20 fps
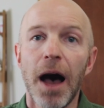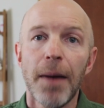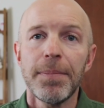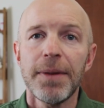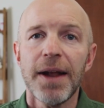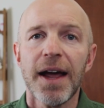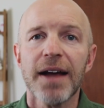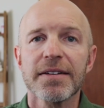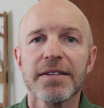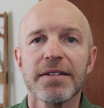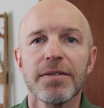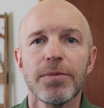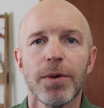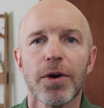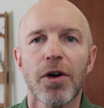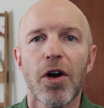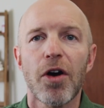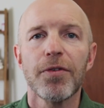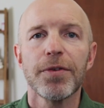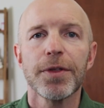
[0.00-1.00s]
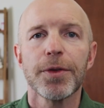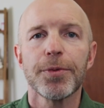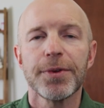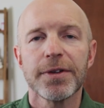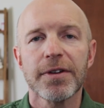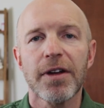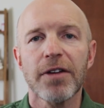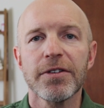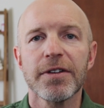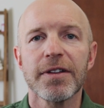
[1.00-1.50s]
Up next, we'll go over the
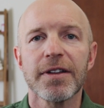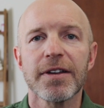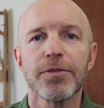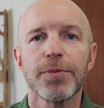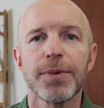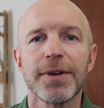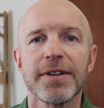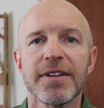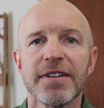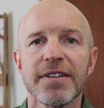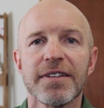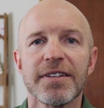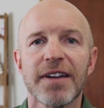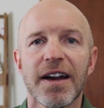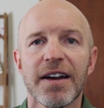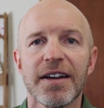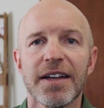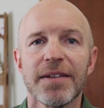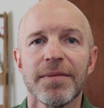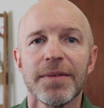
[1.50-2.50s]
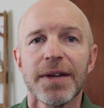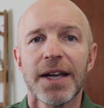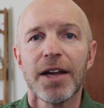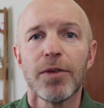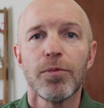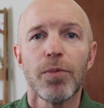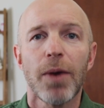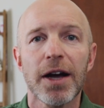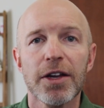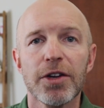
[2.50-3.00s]
results of this recent study.
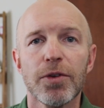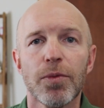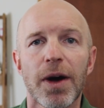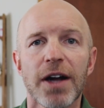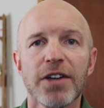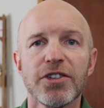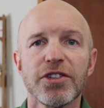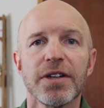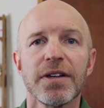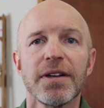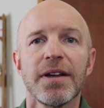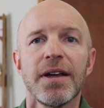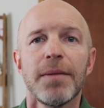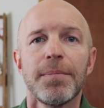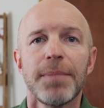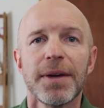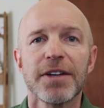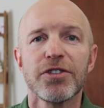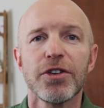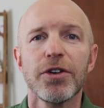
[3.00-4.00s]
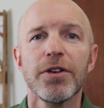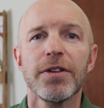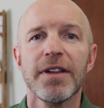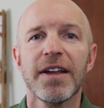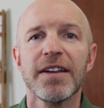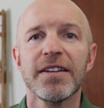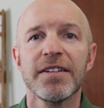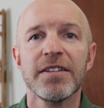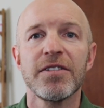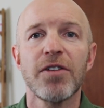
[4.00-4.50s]
And while you're watching, make sure to
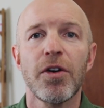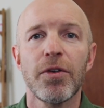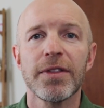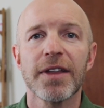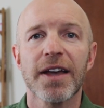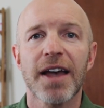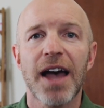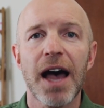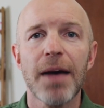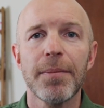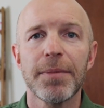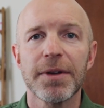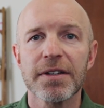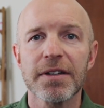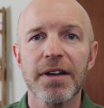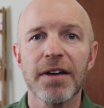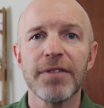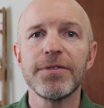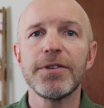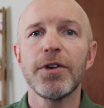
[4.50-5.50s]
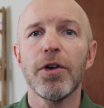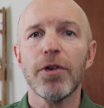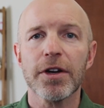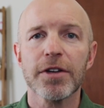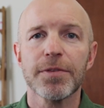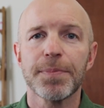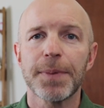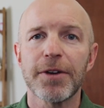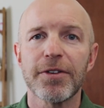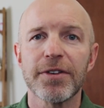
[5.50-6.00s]
let us know in the comments of your
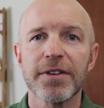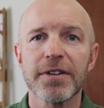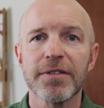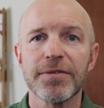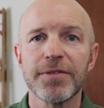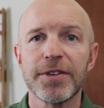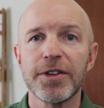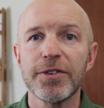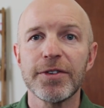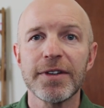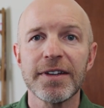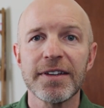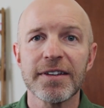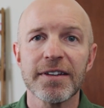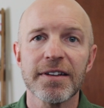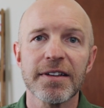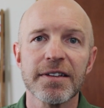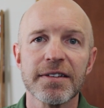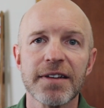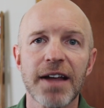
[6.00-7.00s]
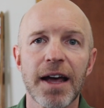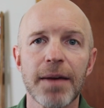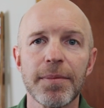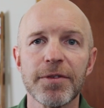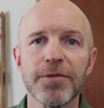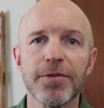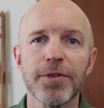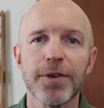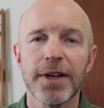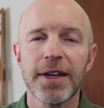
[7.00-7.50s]
experience of using
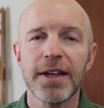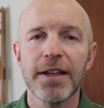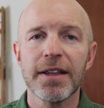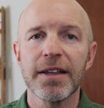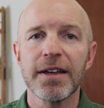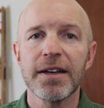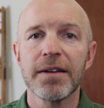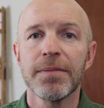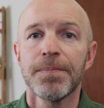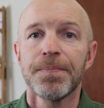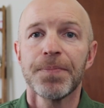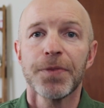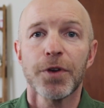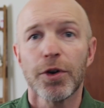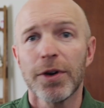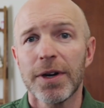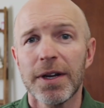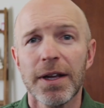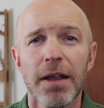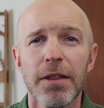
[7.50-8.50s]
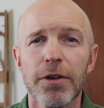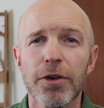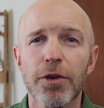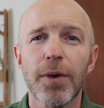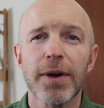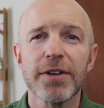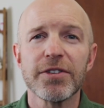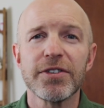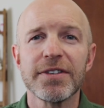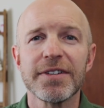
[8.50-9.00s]
psilocybin for healing or any other
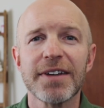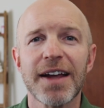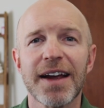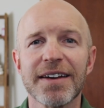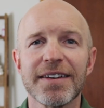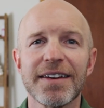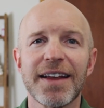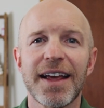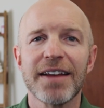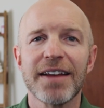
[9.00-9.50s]
questions I could